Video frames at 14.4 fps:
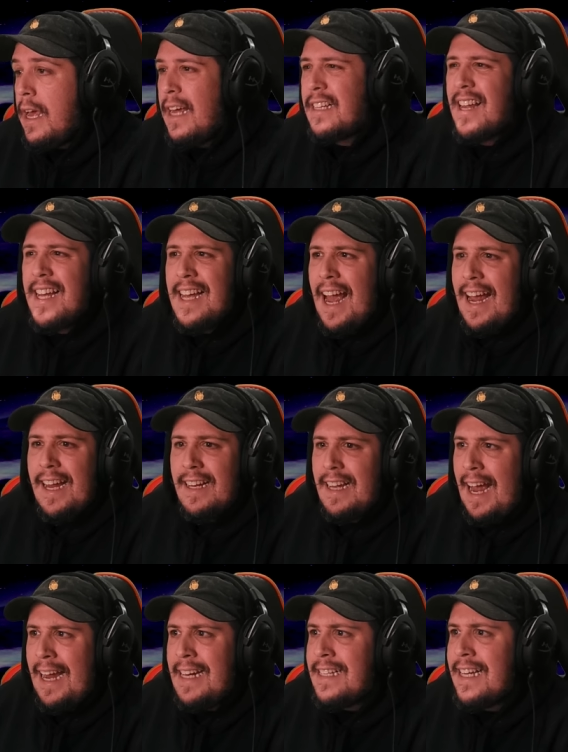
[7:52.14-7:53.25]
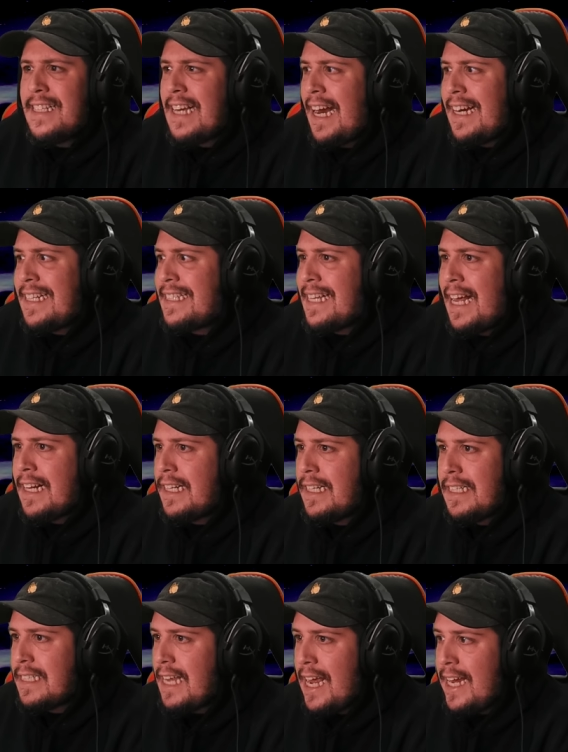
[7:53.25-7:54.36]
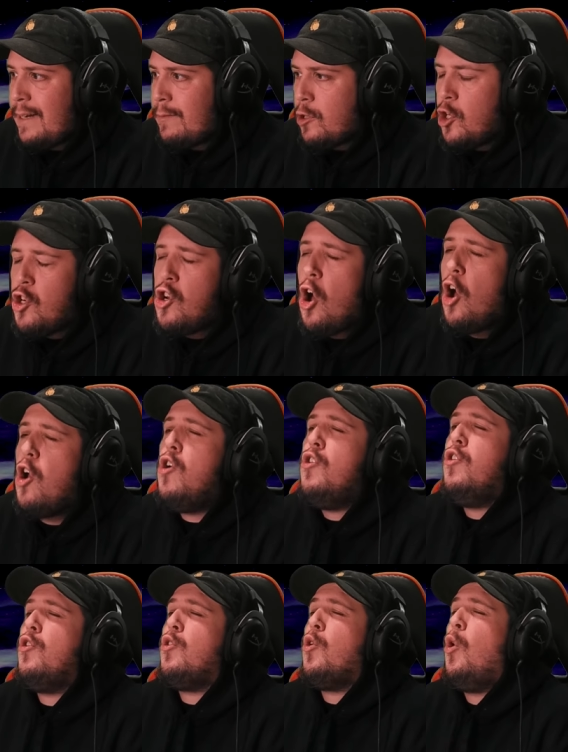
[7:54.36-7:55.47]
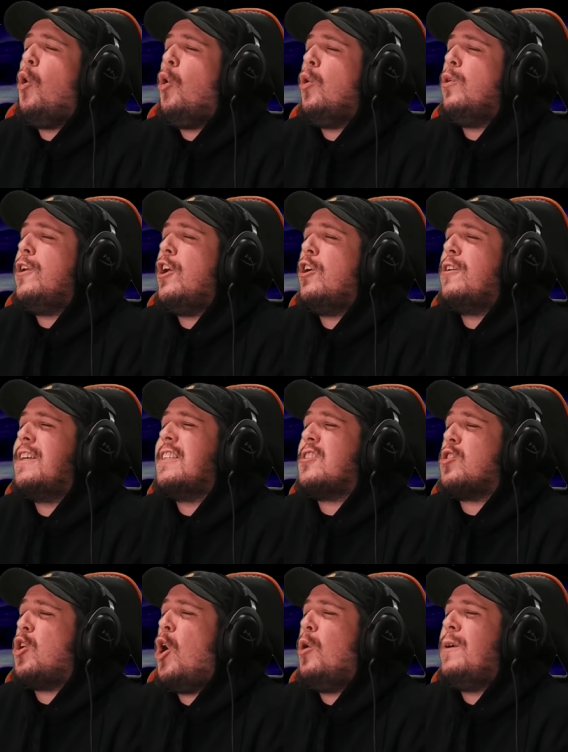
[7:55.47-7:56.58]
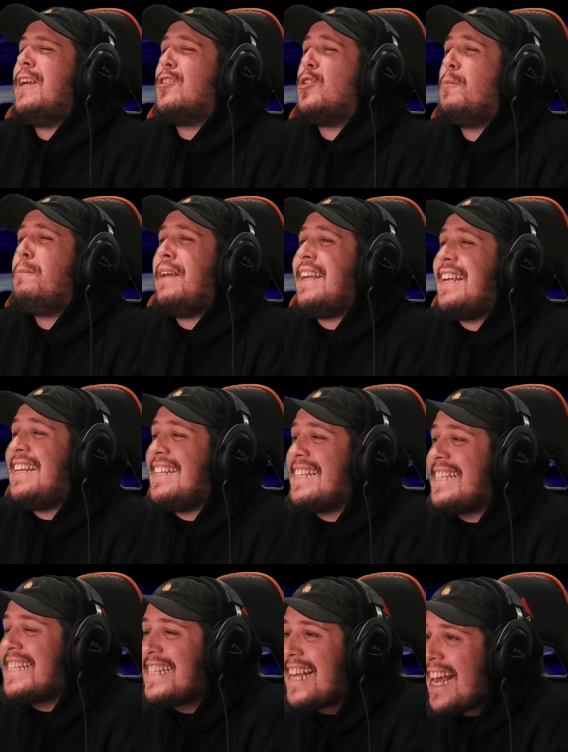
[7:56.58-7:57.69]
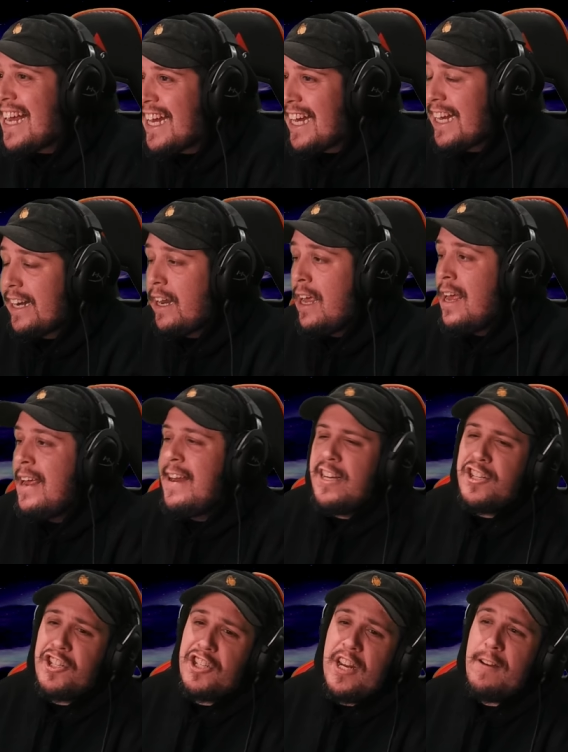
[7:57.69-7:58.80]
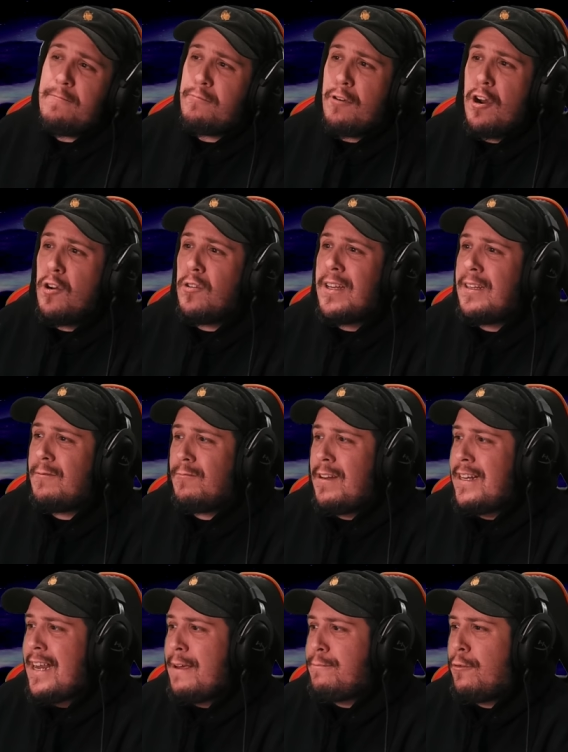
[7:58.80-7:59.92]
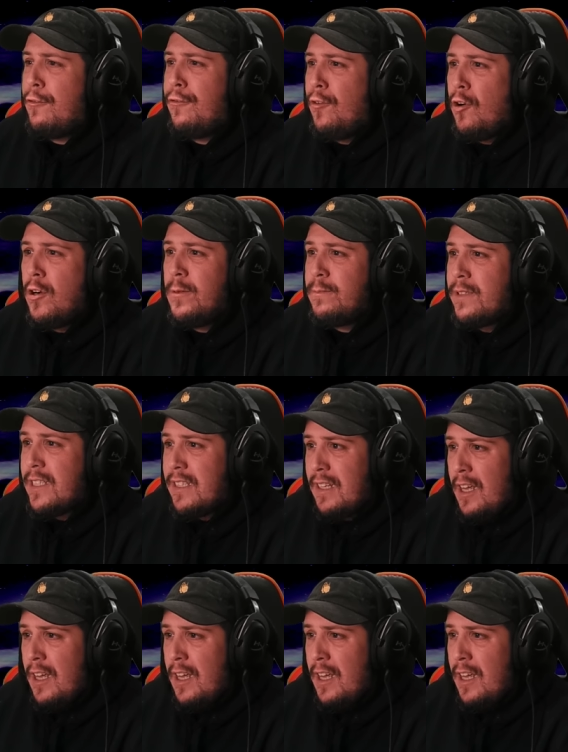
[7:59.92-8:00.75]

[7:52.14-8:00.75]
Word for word: It's like ATEEZ are exactly the same. You know the choreo is going to be insane. Shit, bro, look at when they performed.